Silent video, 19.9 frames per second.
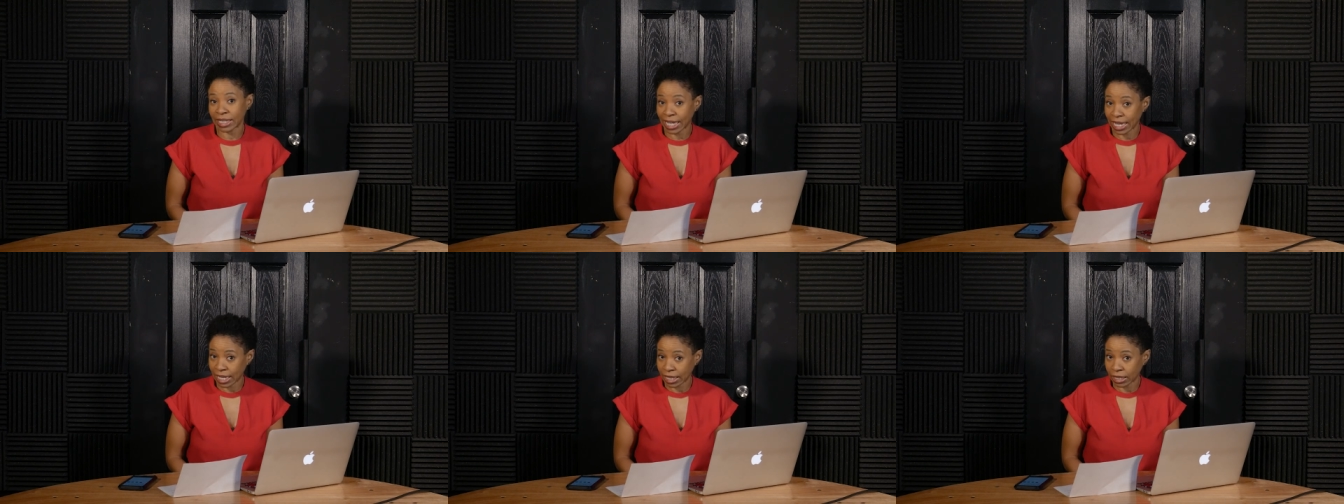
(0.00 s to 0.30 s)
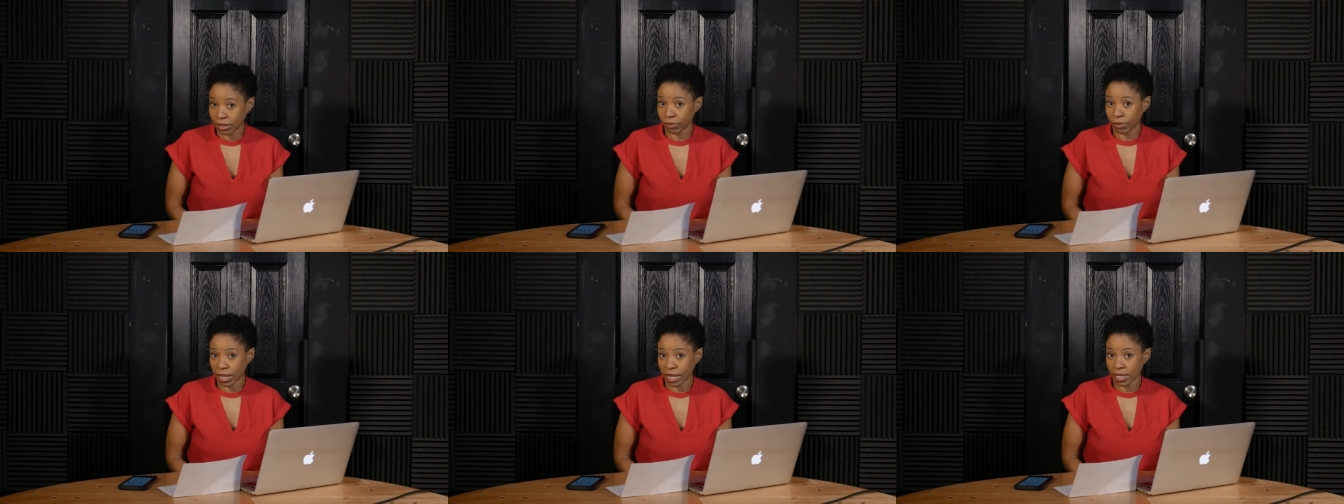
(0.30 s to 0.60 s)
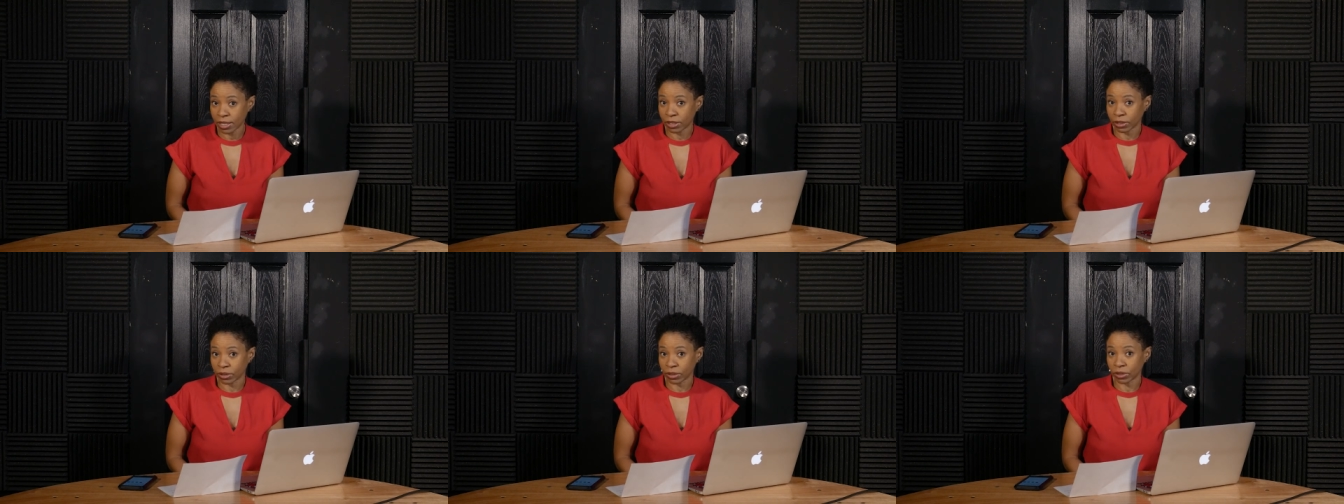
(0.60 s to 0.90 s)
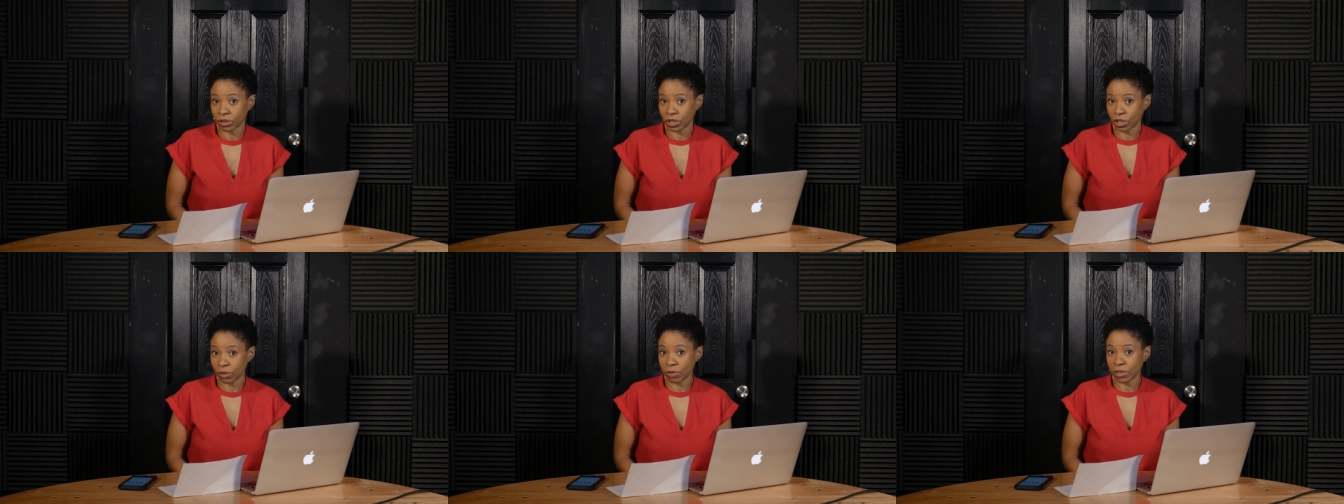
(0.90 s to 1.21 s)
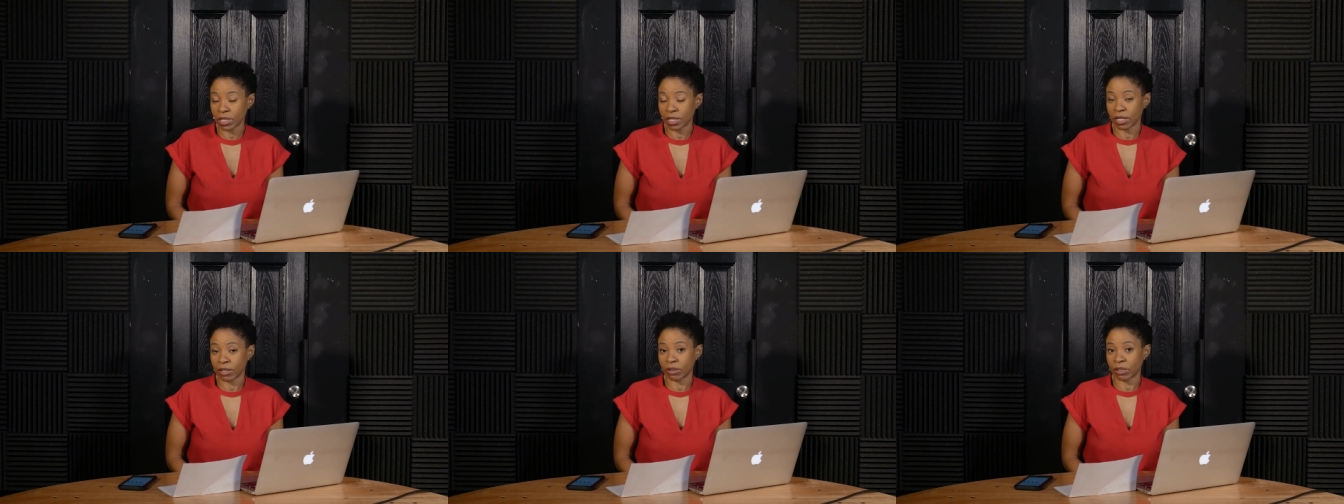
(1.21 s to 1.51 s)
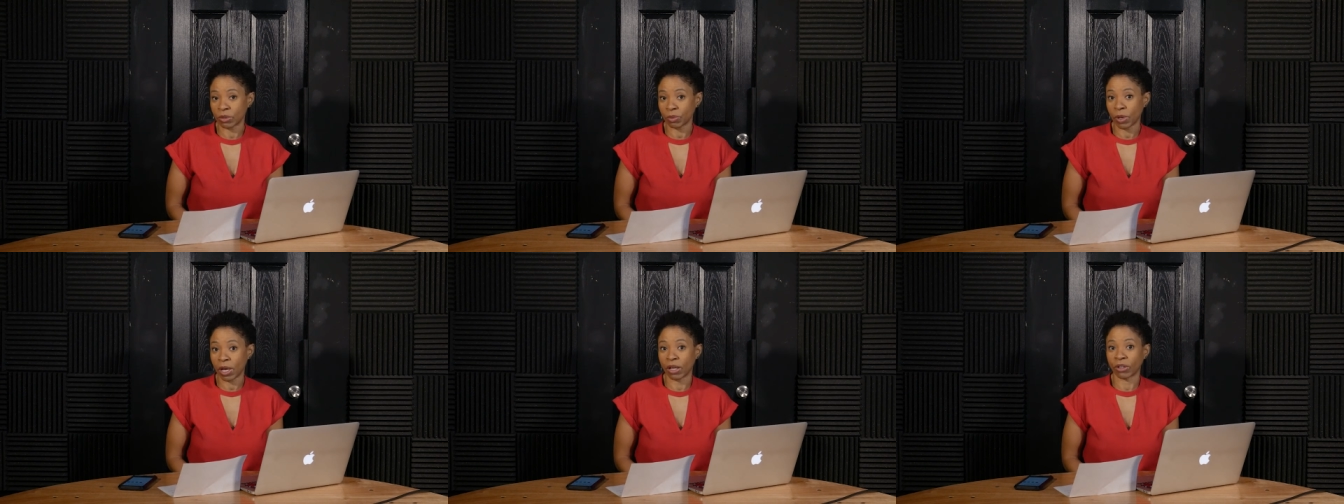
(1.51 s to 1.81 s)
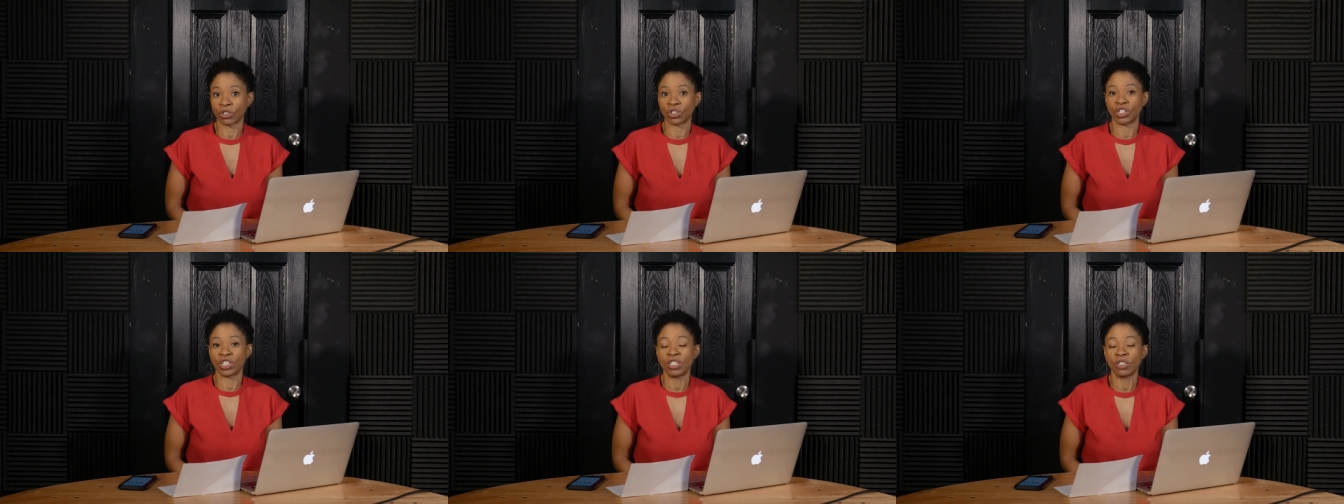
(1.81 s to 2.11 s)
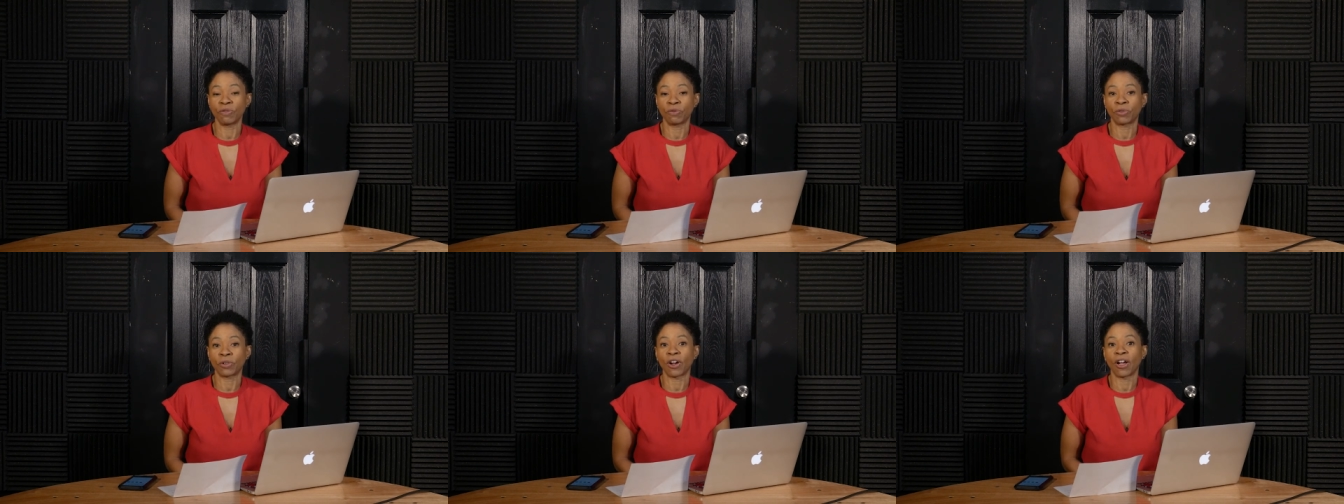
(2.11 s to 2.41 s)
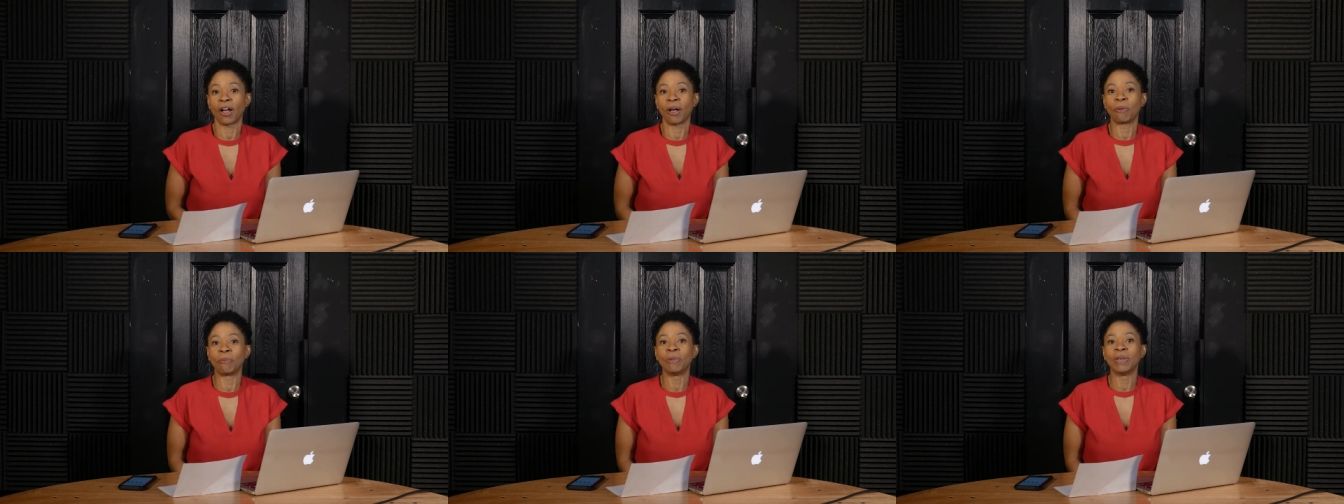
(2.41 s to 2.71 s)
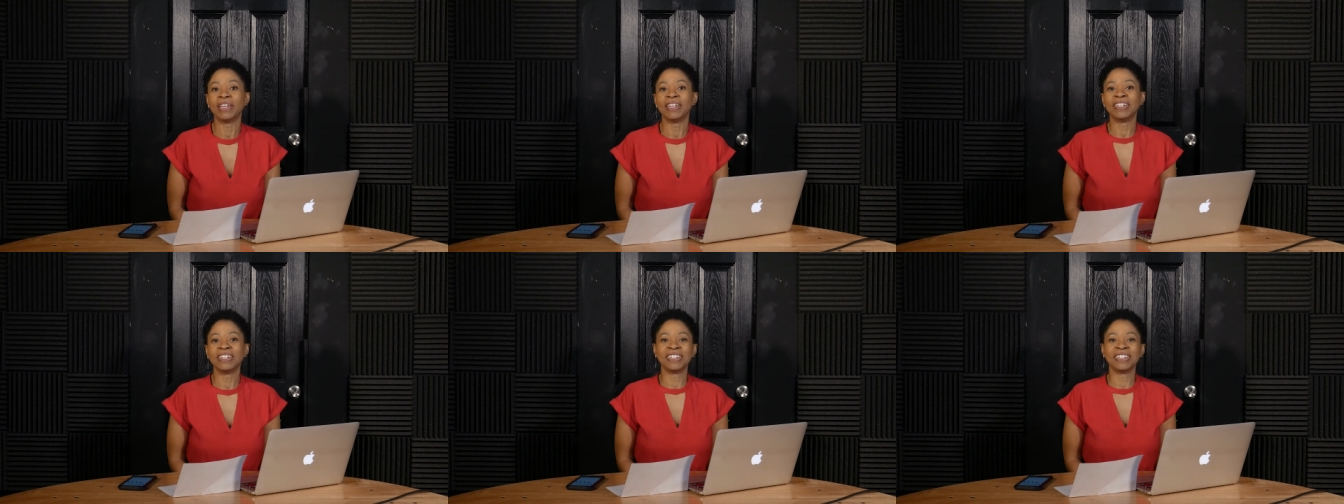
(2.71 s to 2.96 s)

Danny Randall. She was there as well. She's from